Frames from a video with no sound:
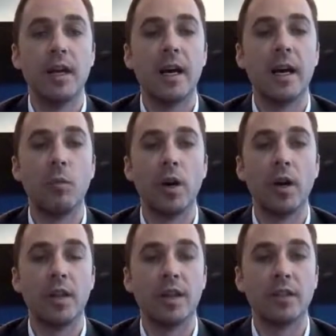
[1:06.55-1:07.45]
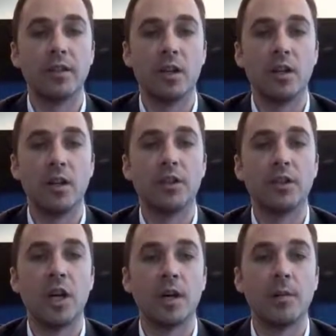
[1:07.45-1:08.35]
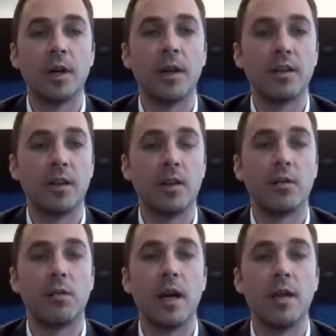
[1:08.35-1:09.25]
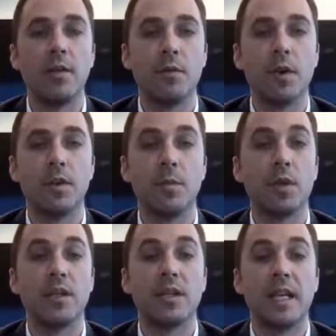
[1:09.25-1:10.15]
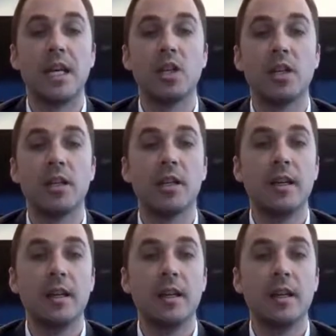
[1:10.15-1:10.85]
one of the things I'll talk about as a thread throughout the presentation